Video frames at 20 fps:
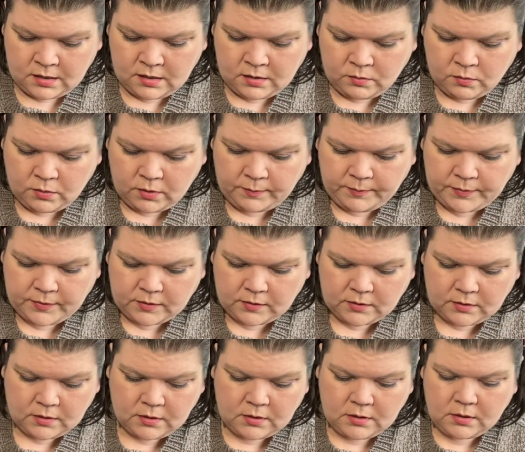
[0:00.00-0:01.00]
whoops,
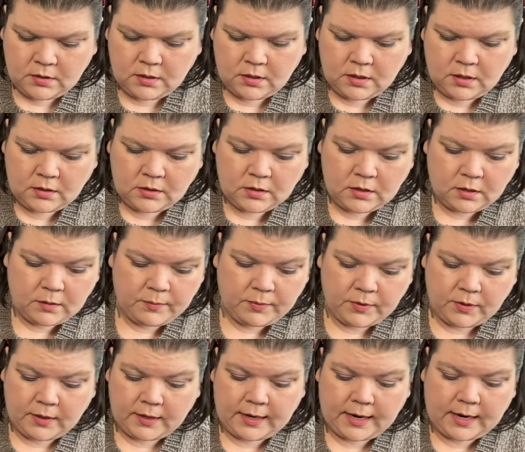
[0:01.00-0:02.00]
it's going to
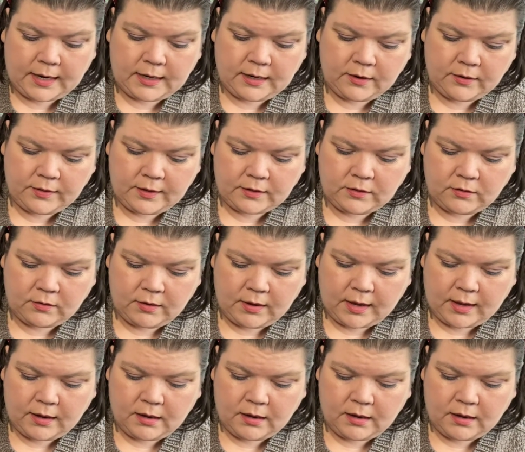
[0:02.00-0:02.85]
pull it out of here. That's okay.